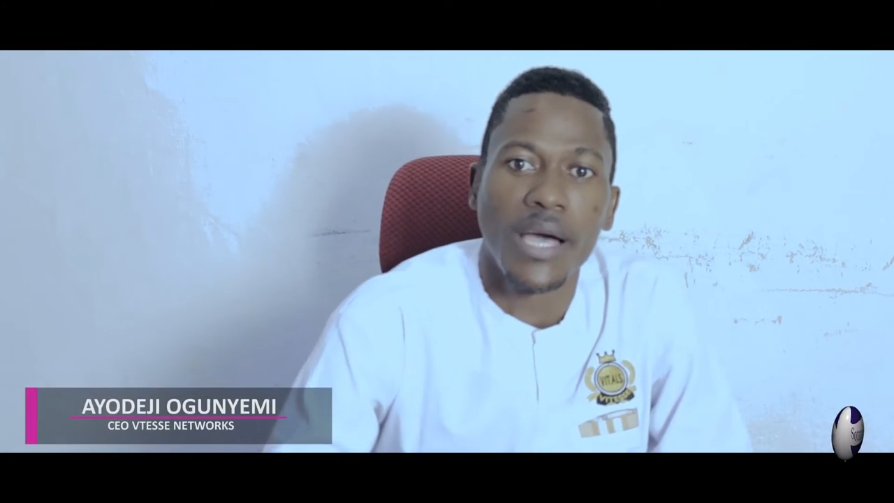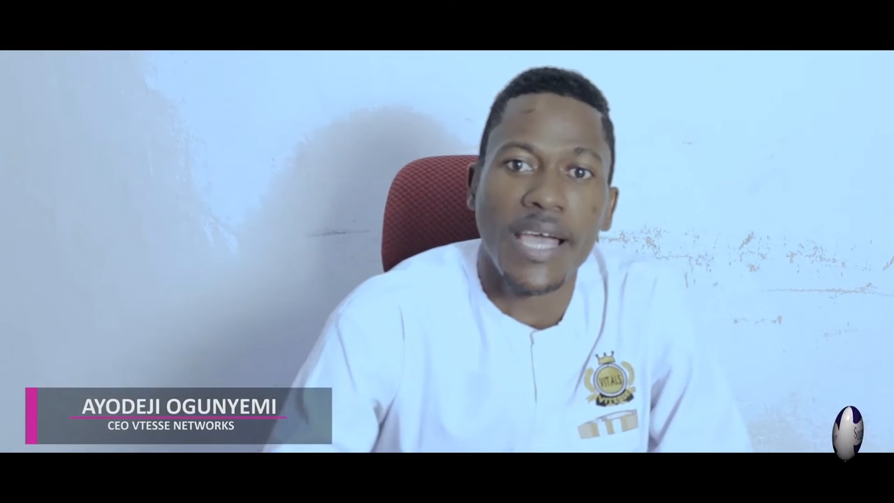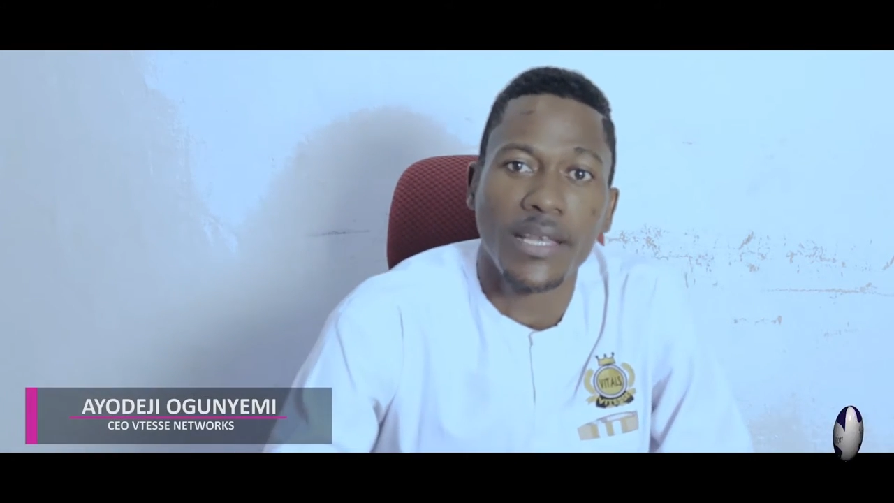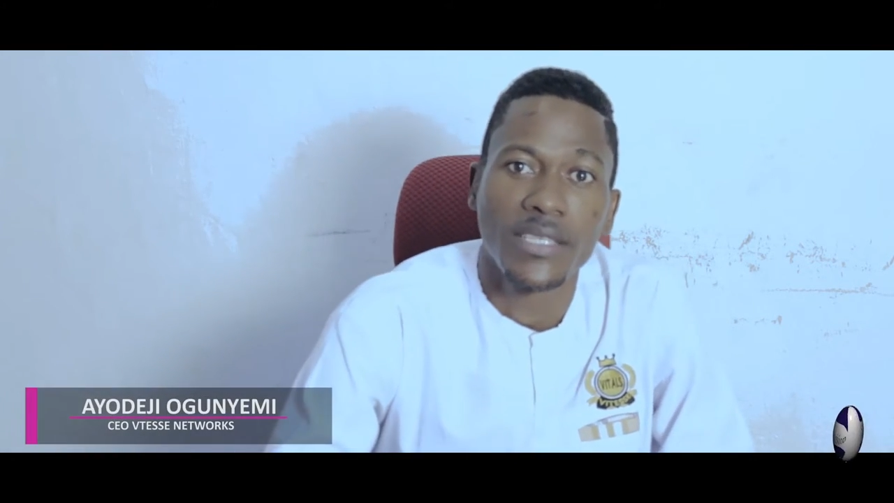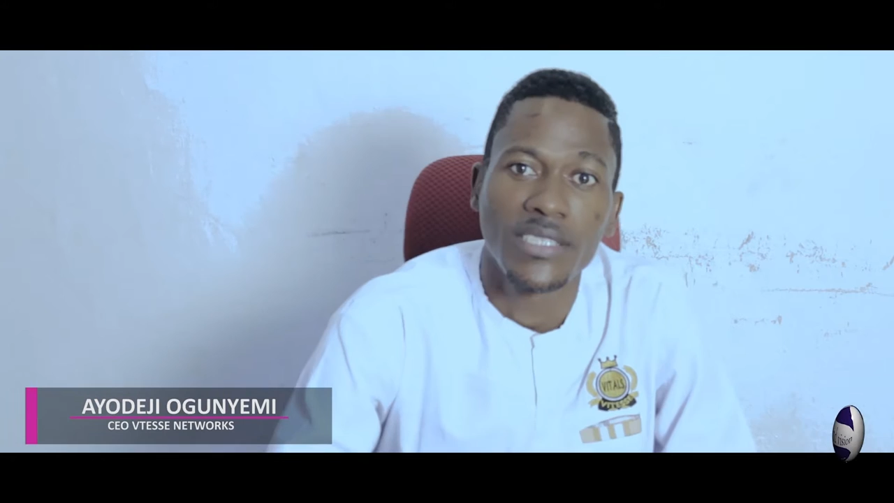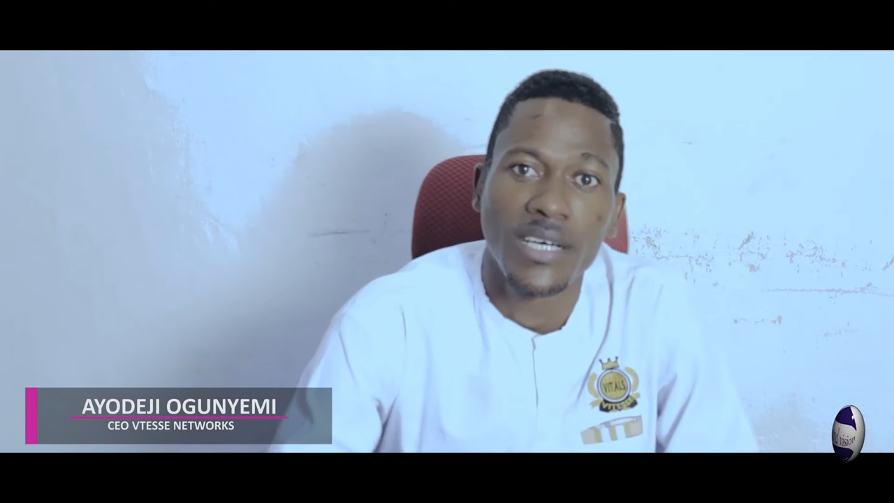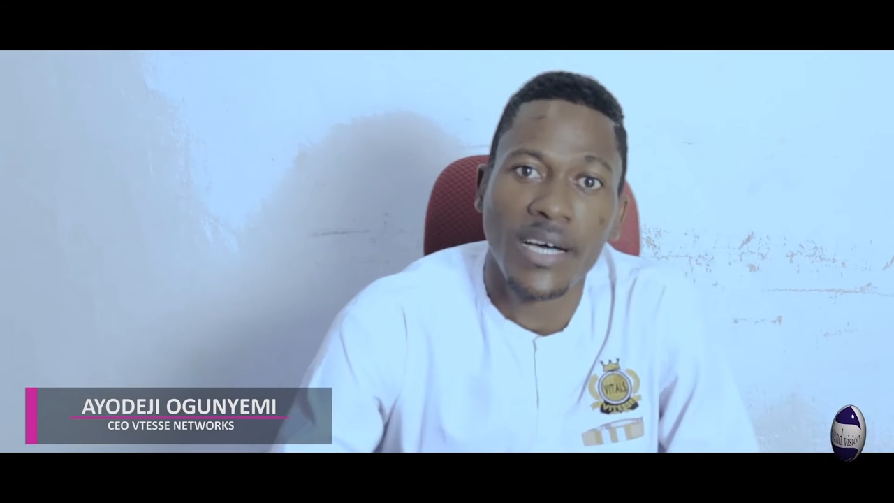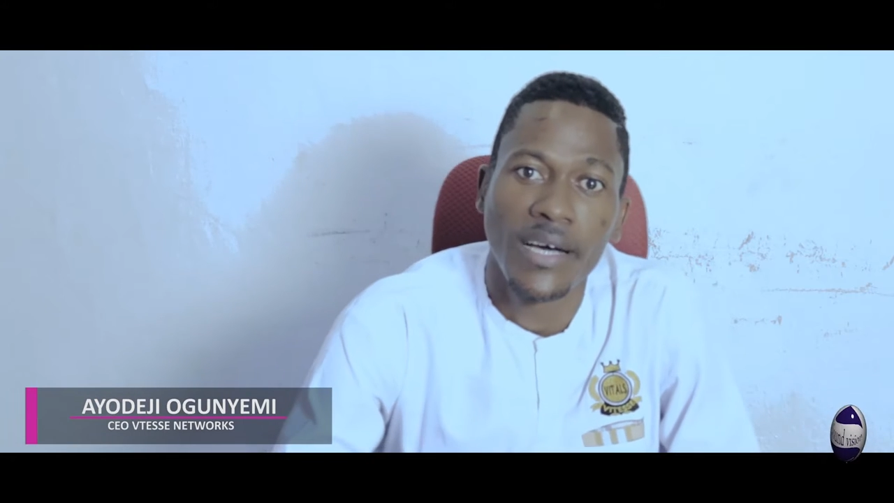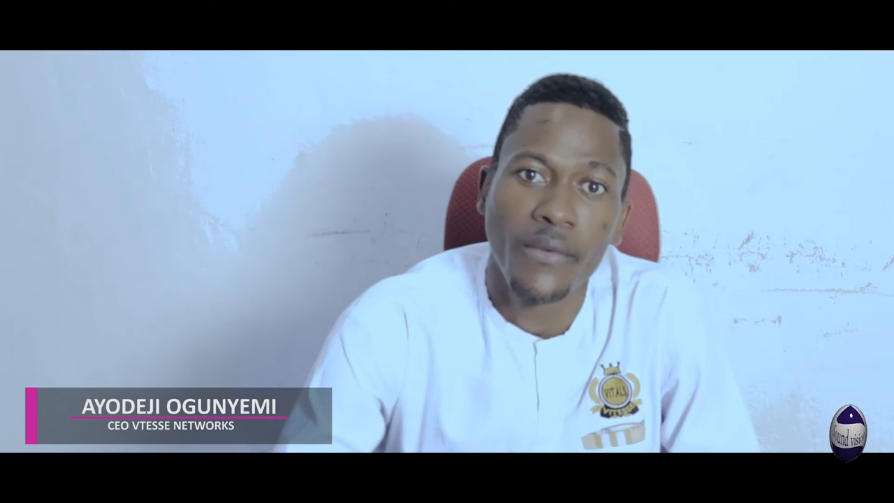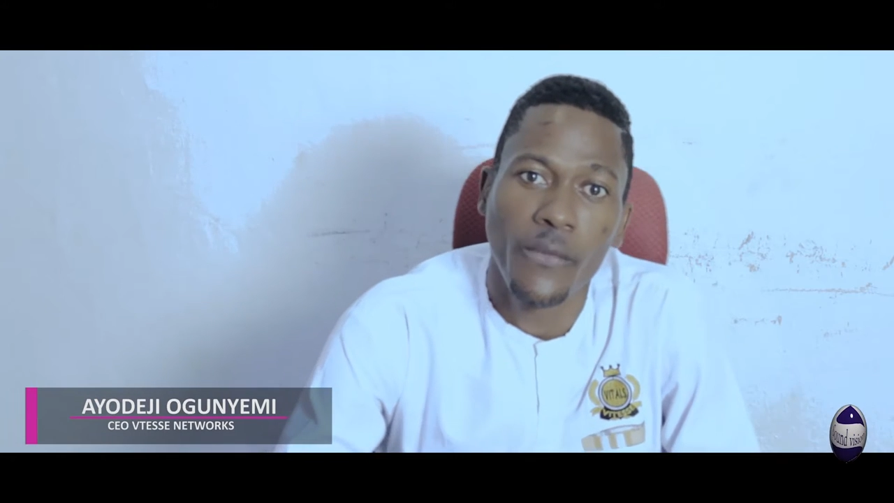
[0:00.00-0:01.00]
I
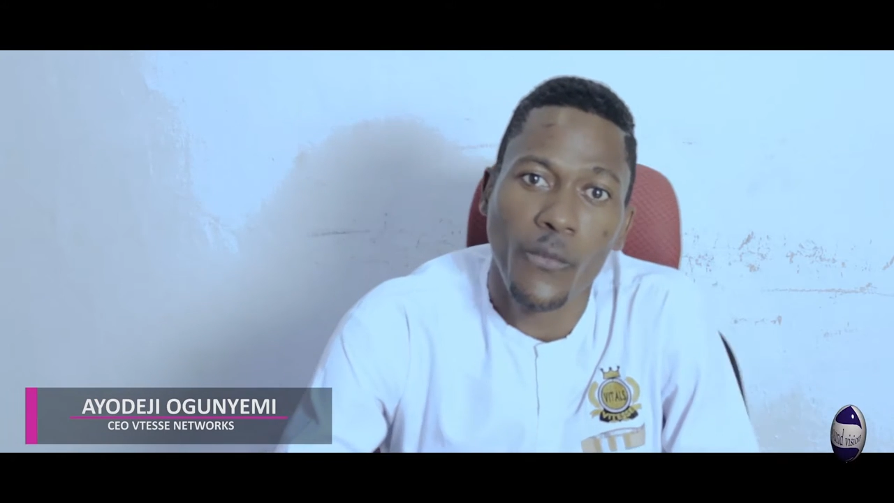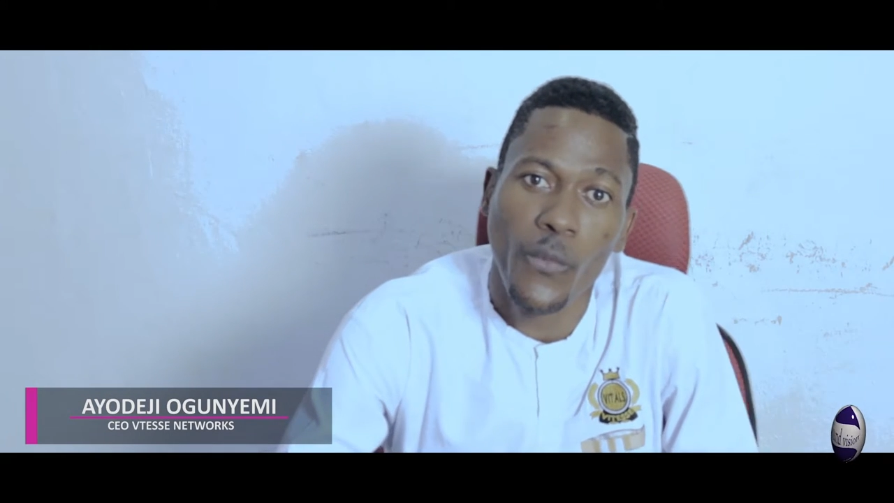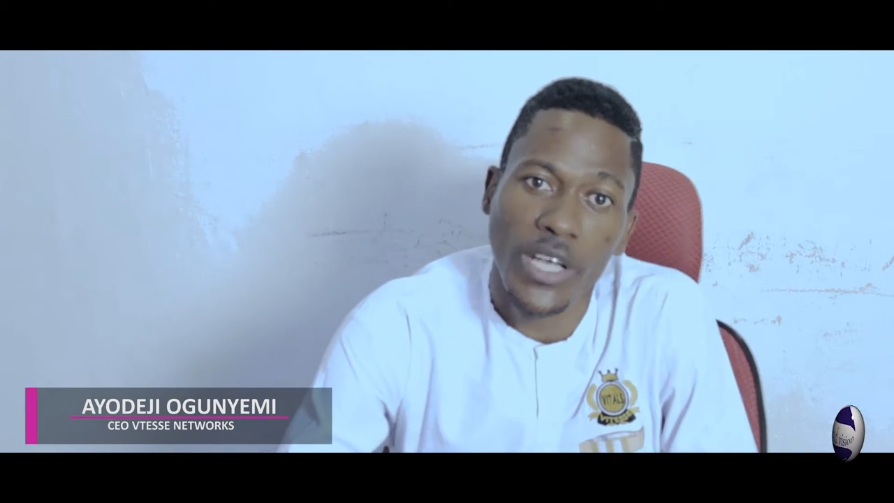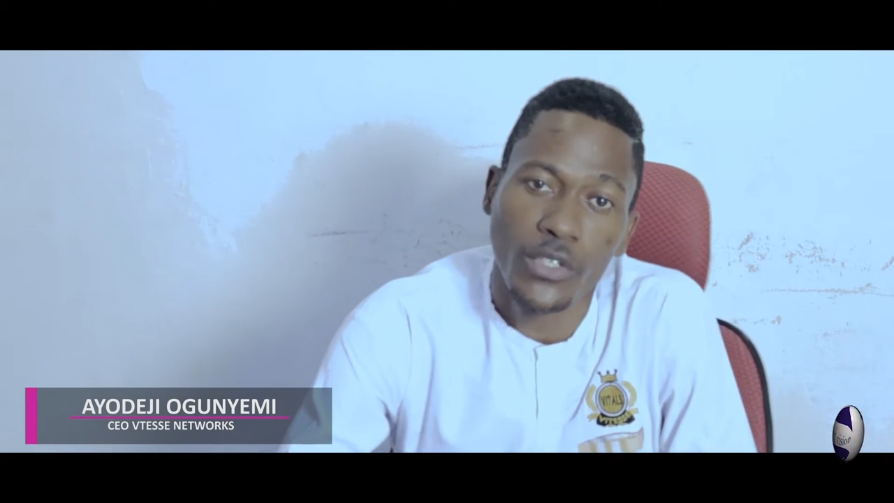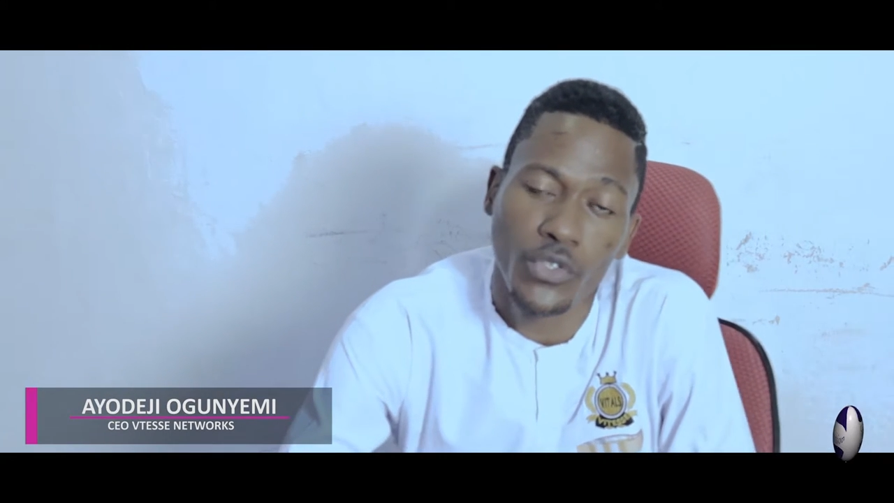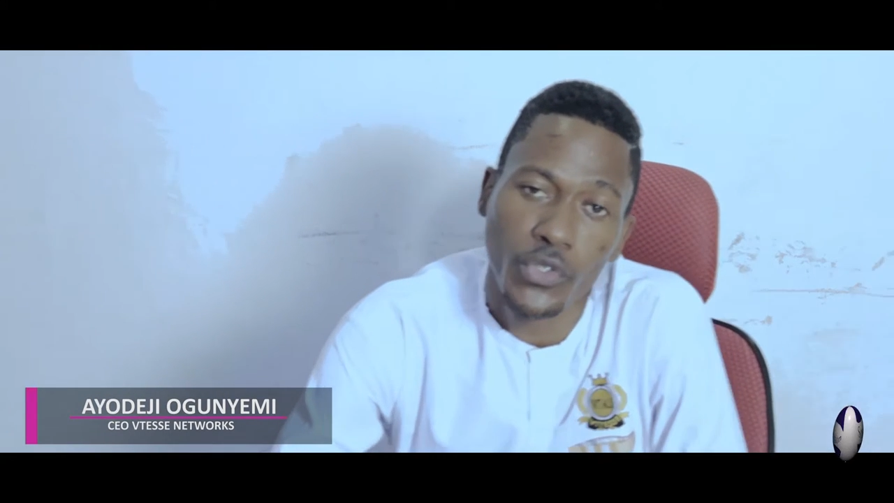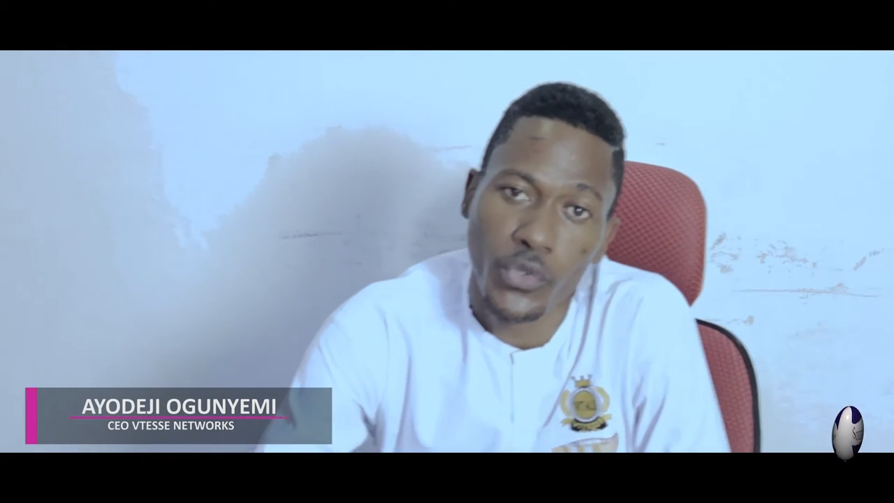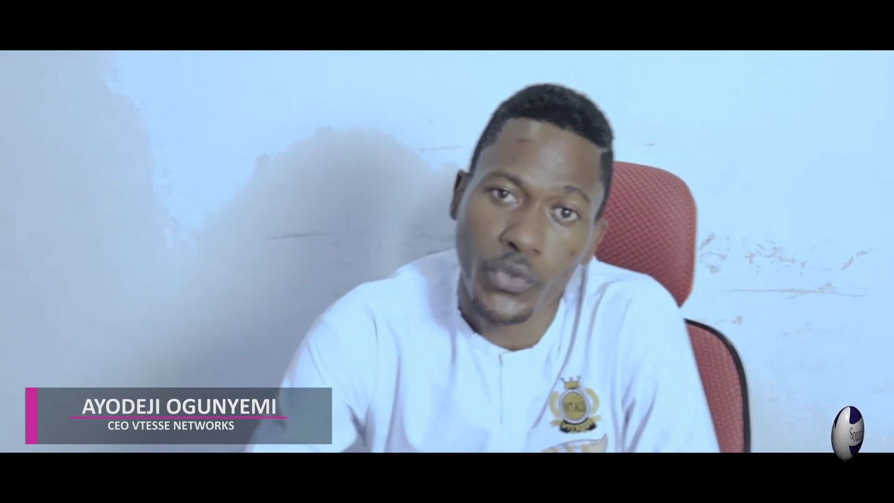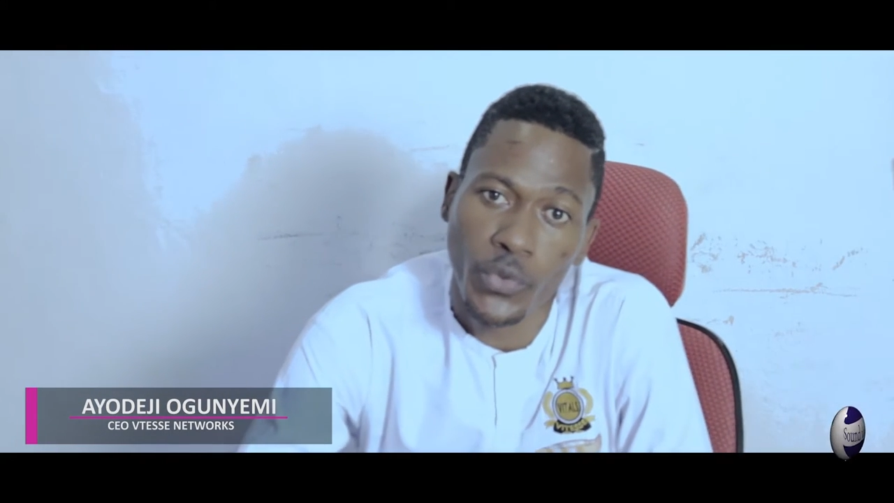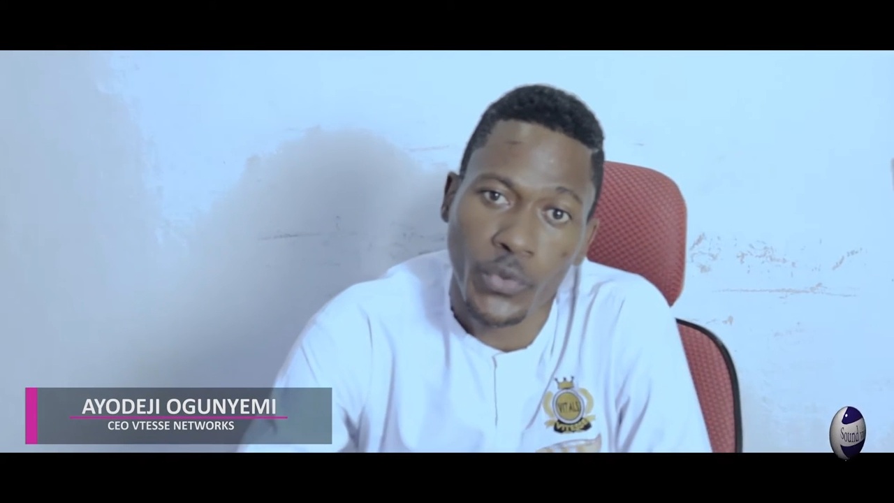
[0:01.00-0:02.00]
later went
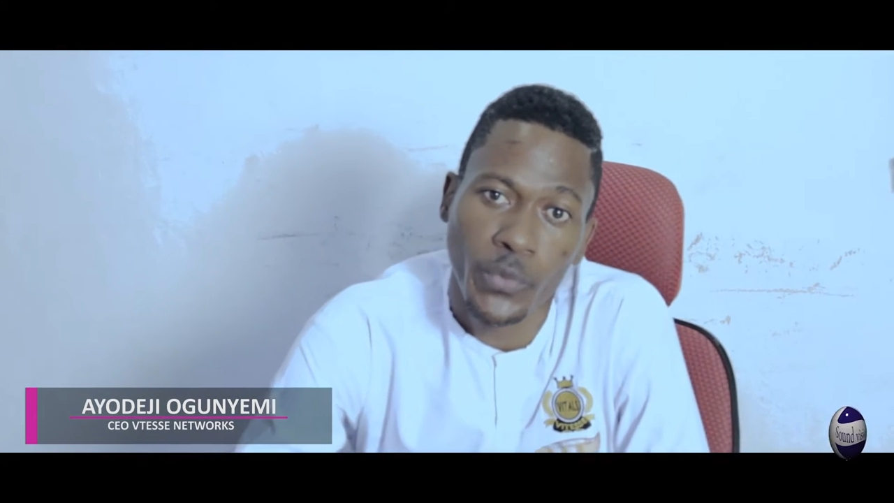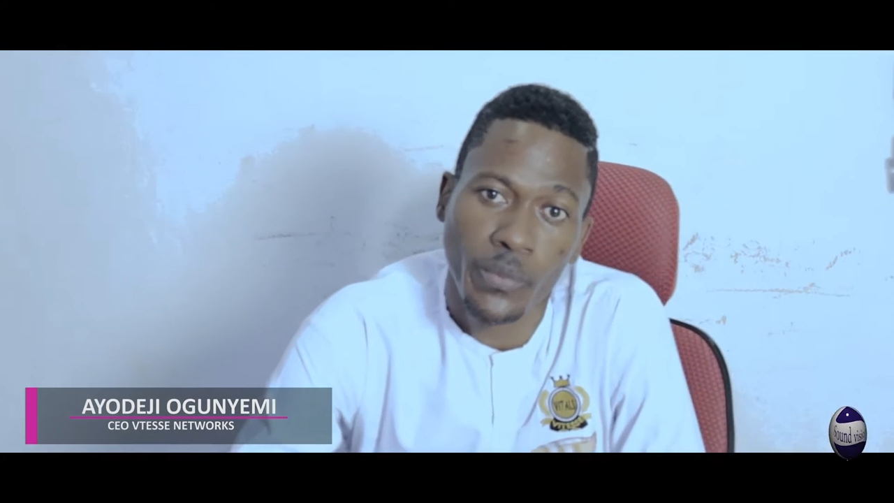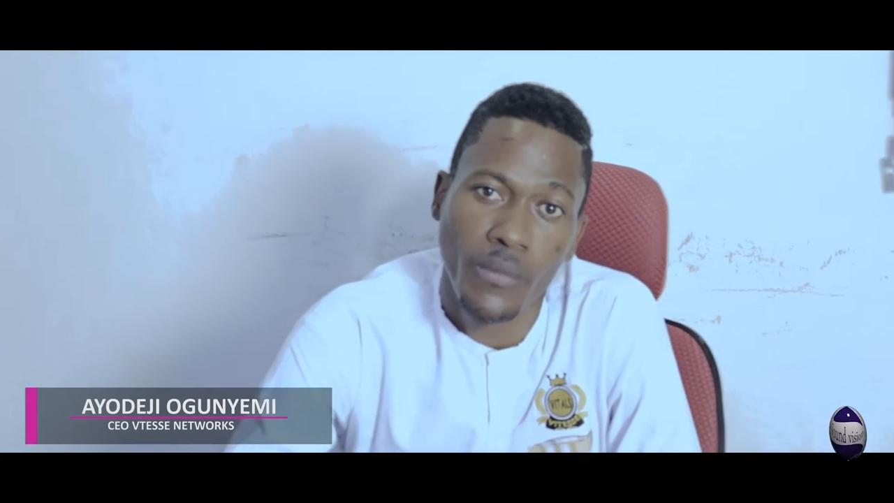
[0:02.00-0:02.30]
to